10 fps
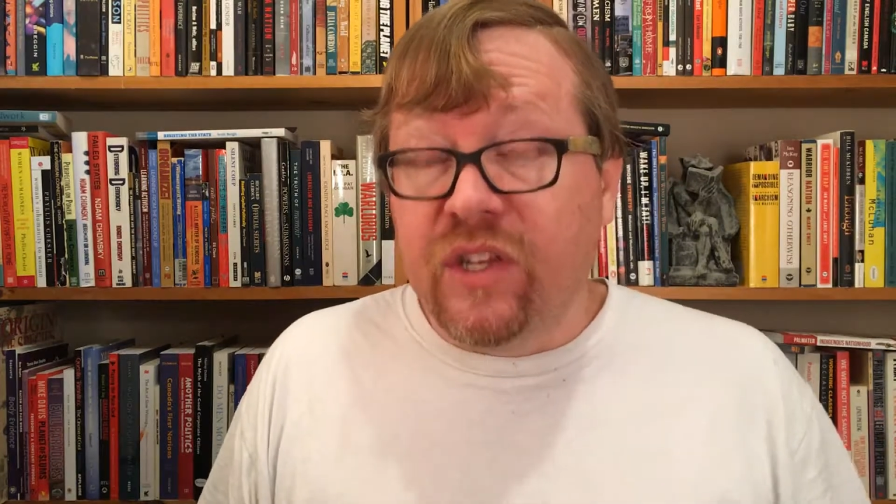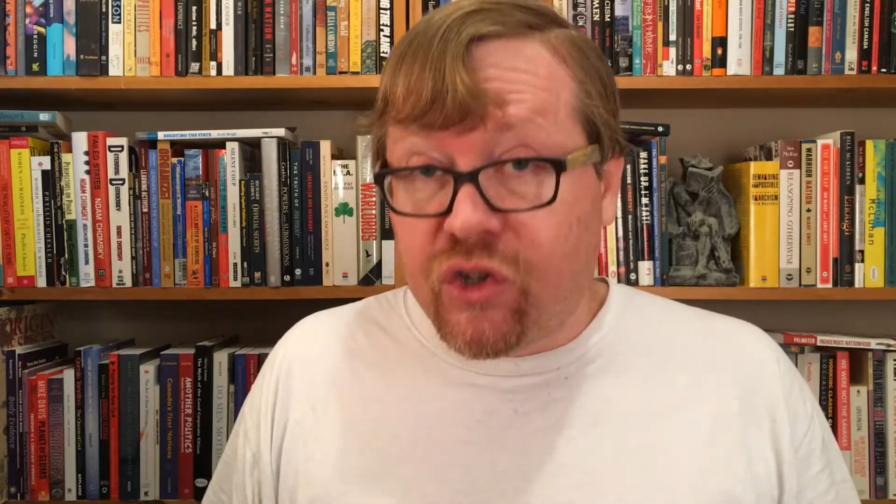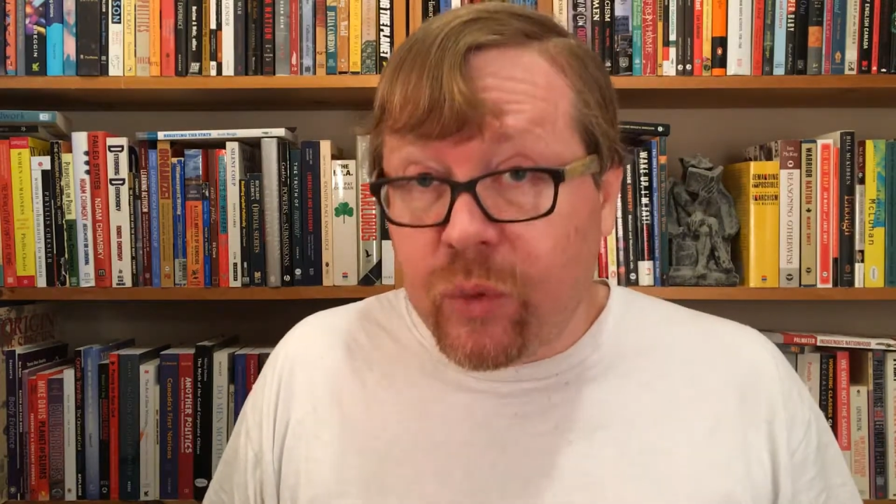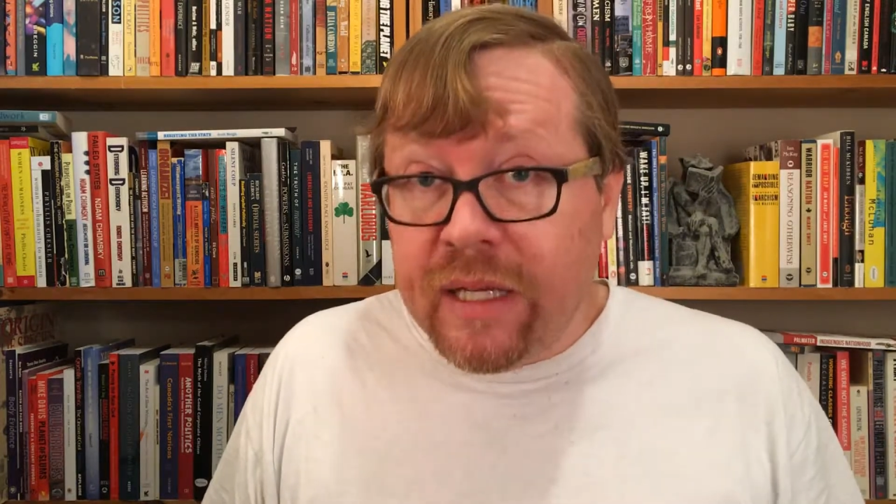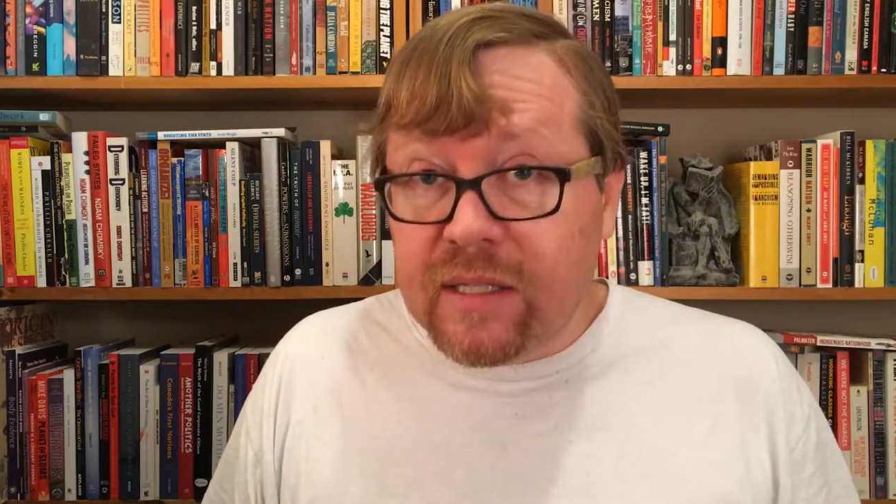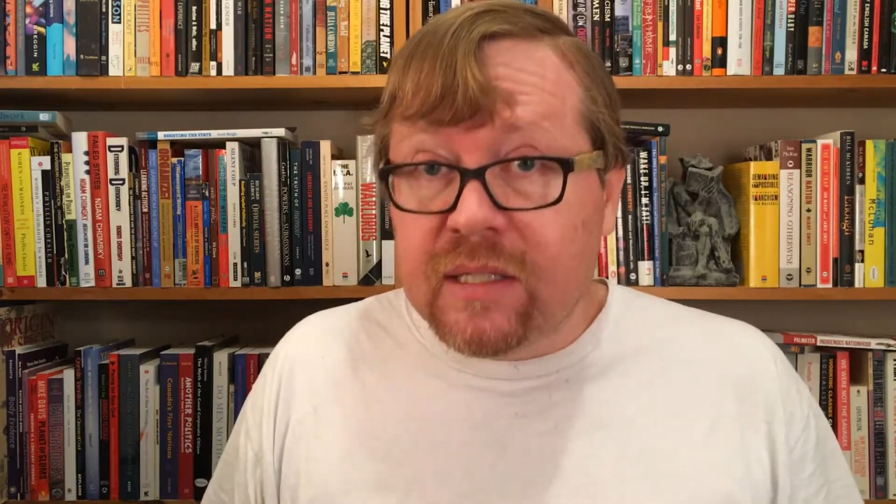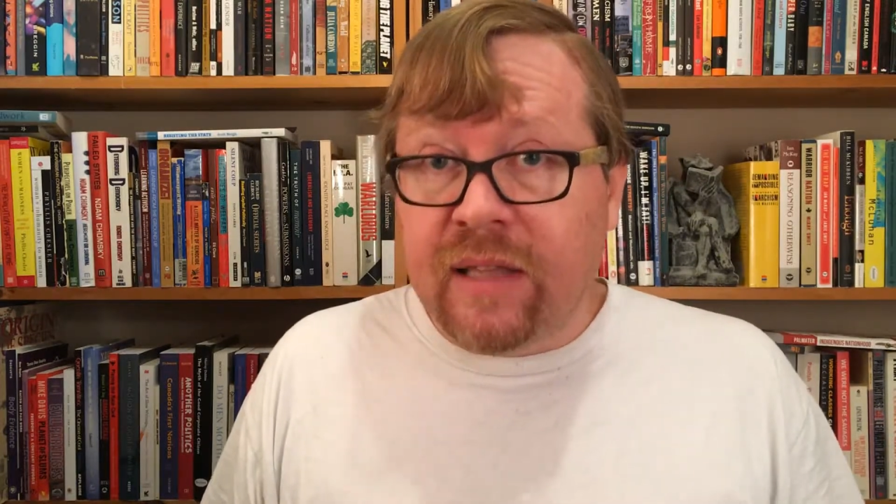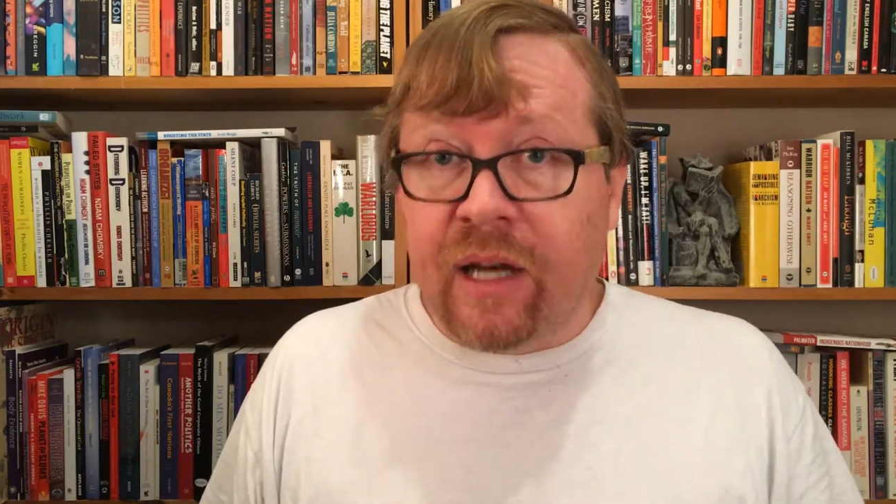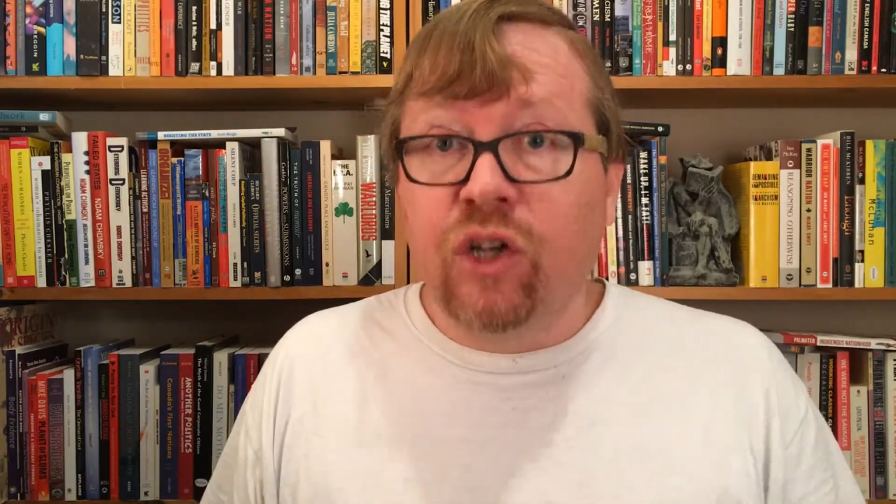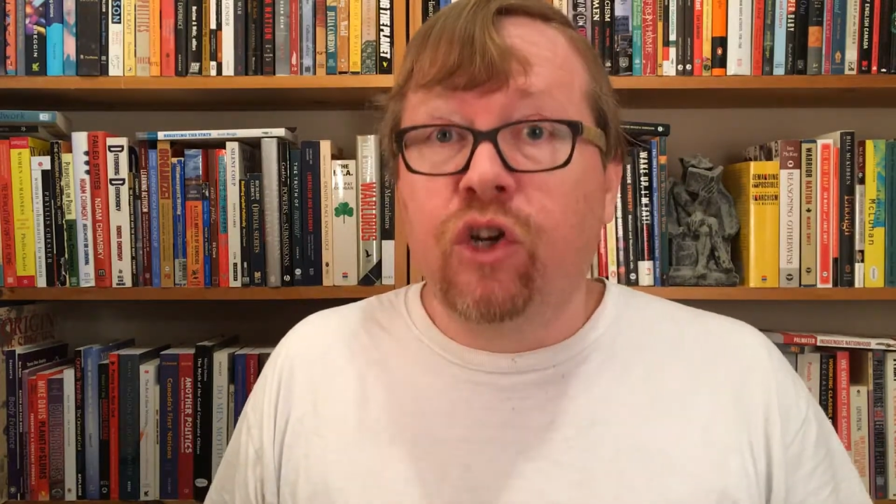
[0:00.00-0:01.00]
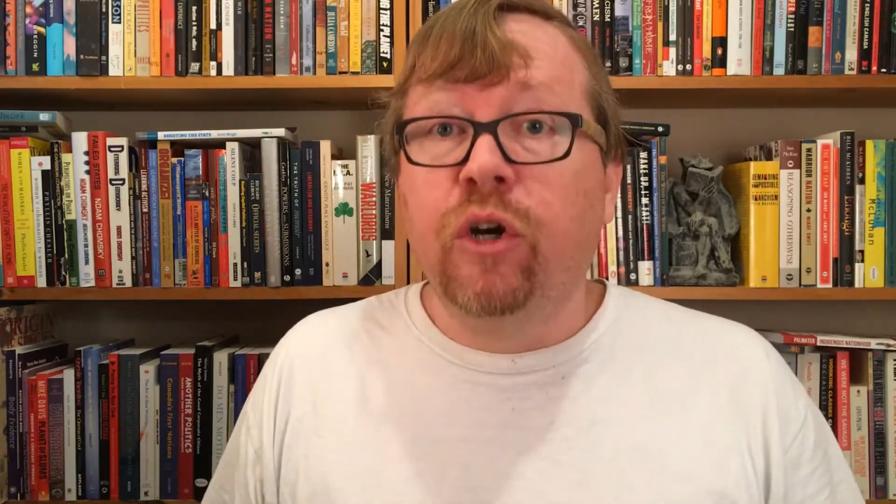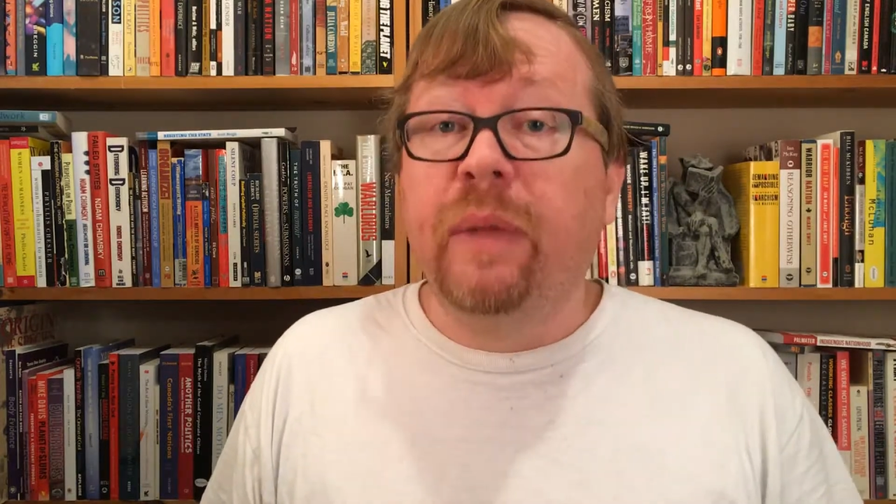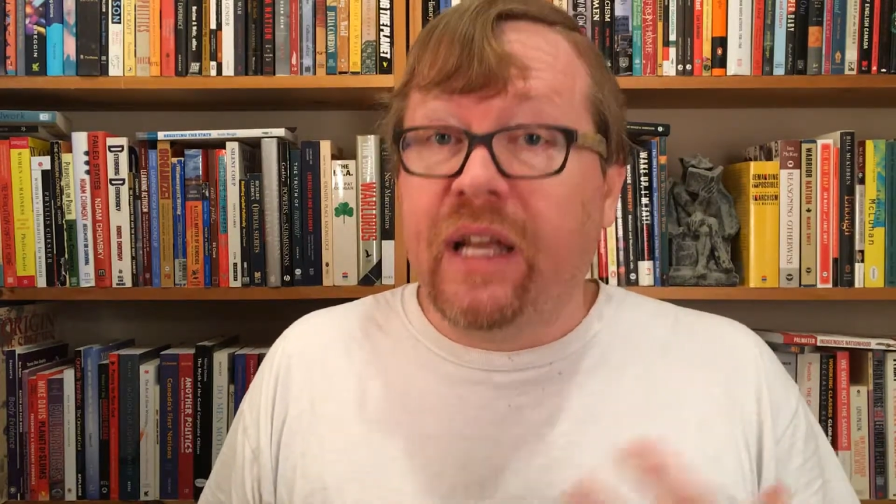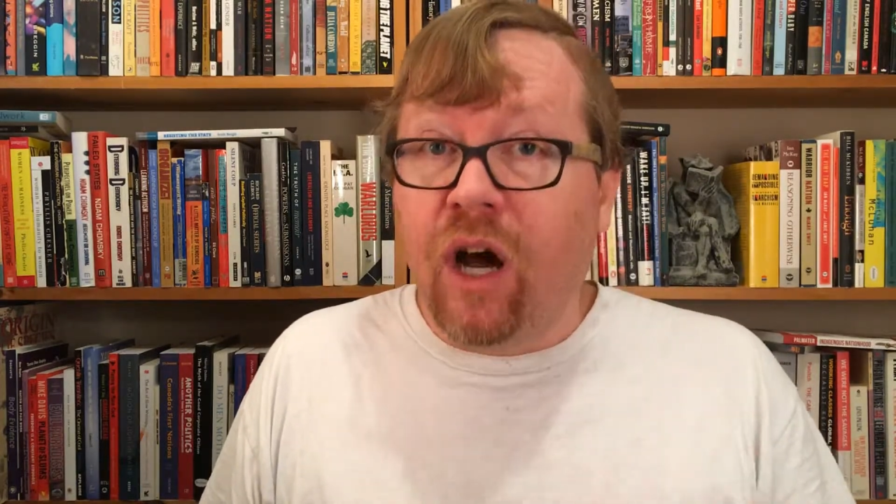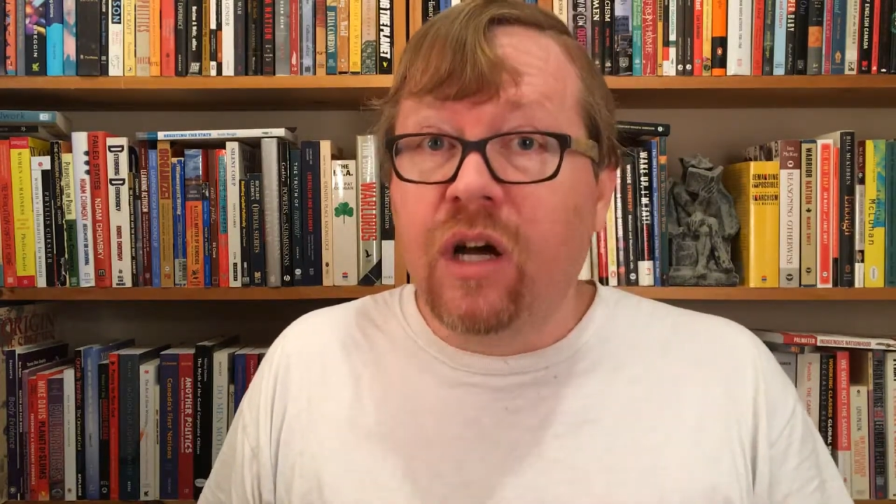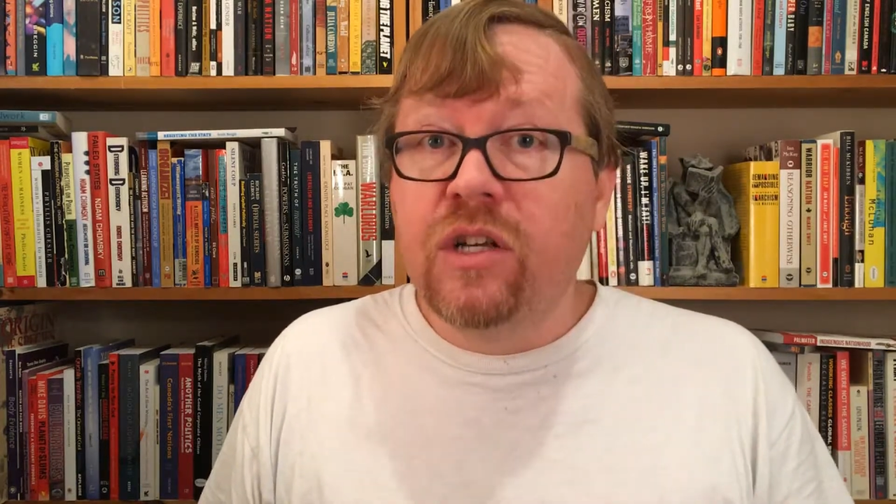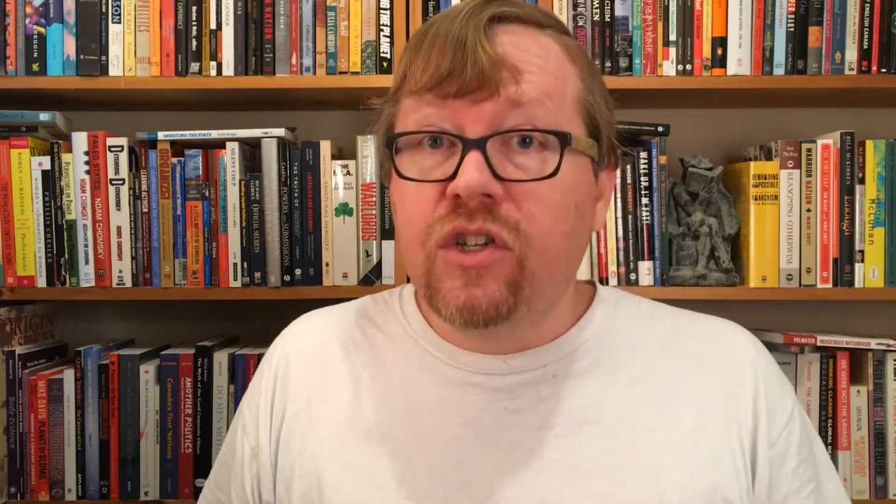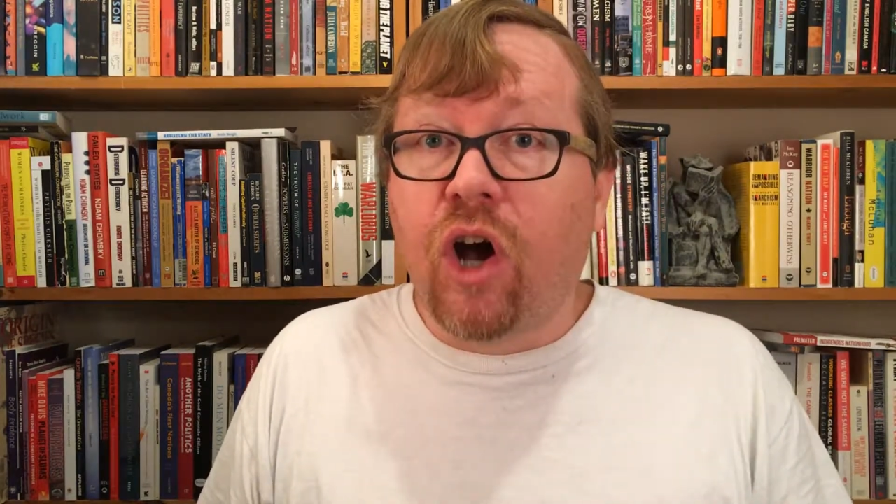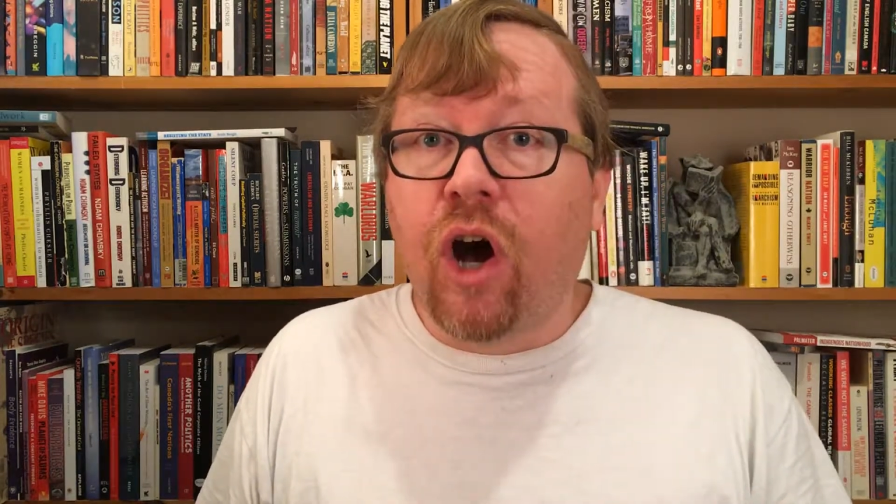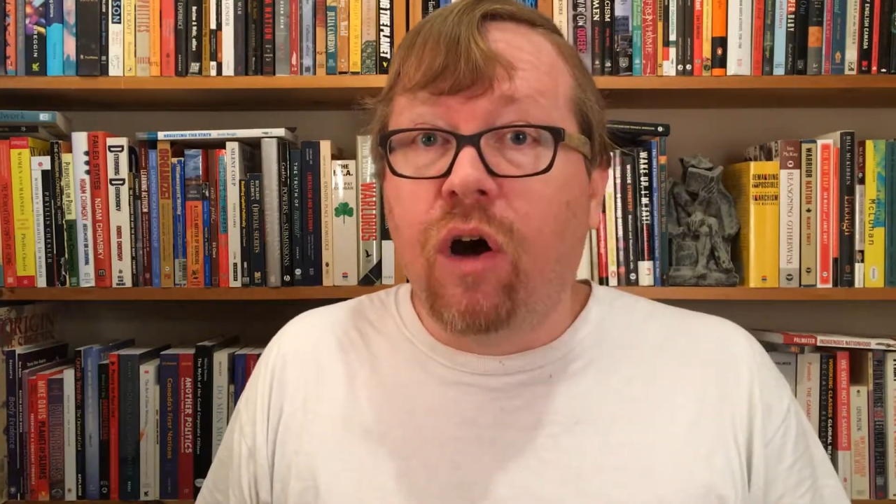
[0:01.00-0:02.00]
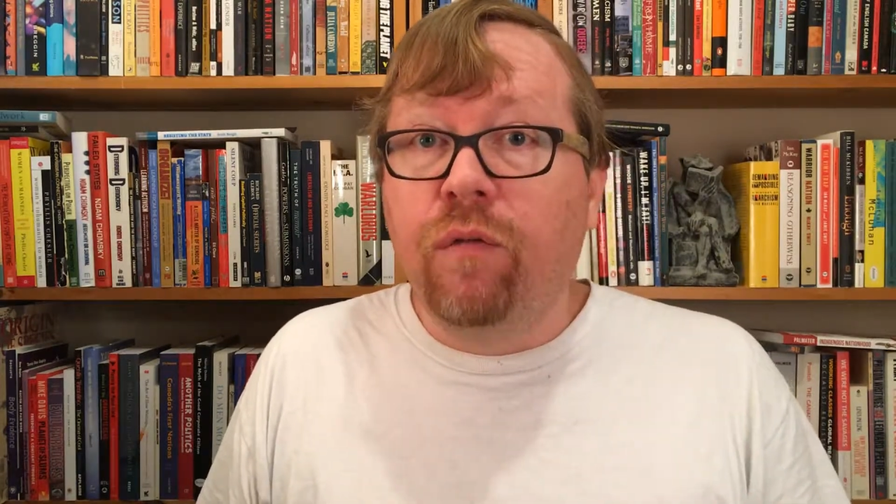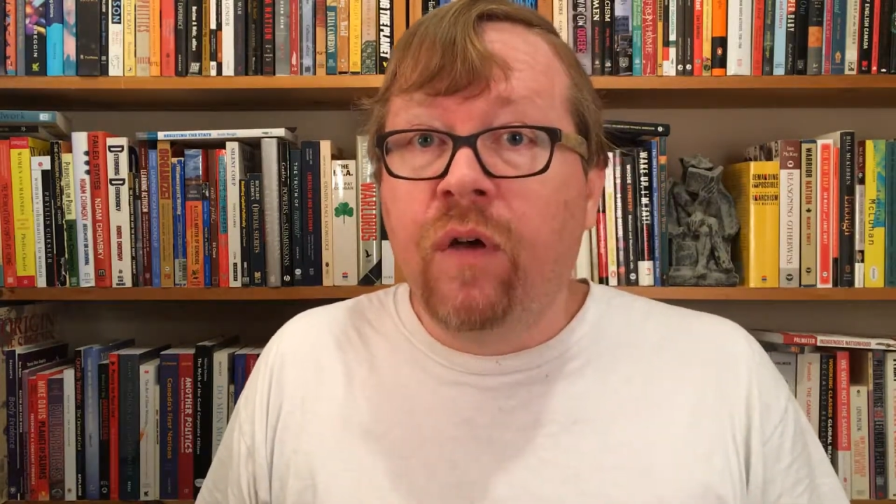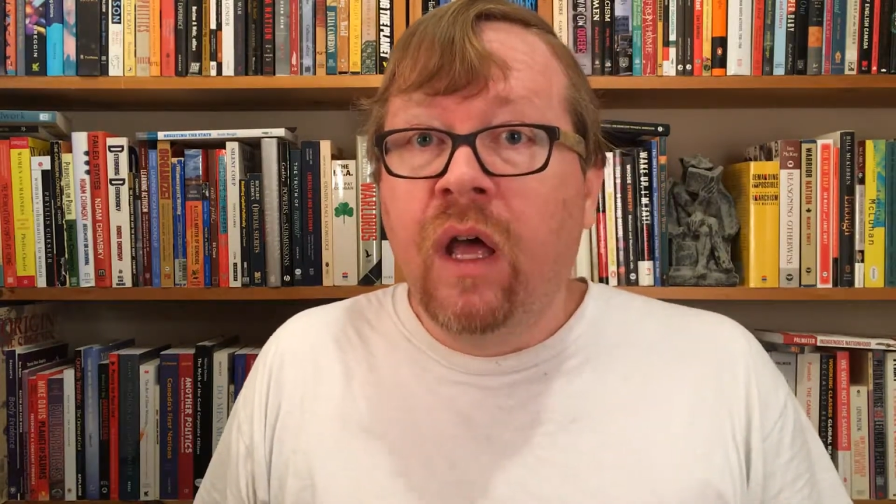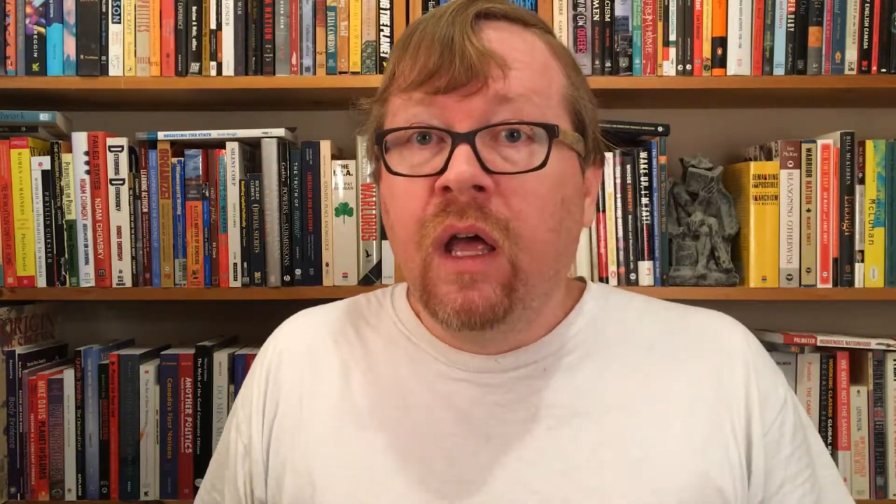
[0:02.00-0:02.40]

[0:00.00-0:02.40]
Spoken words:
streets that occurred because of